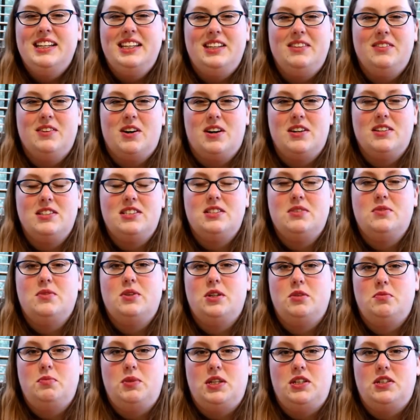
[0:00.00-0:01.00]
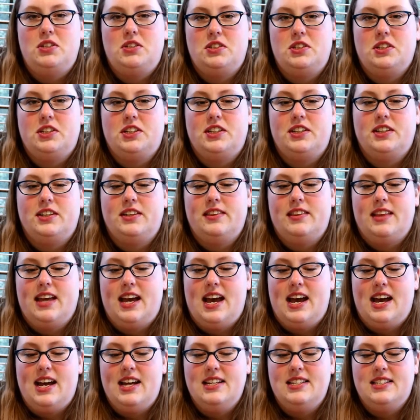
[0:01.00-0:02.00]
You also want to be sure
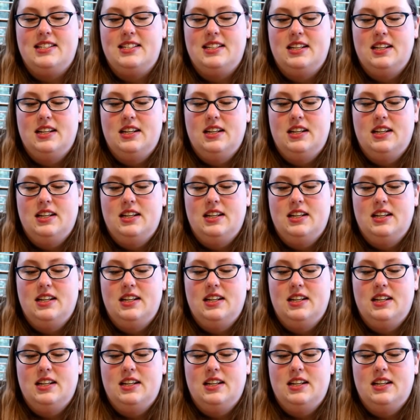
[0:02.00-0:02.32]
that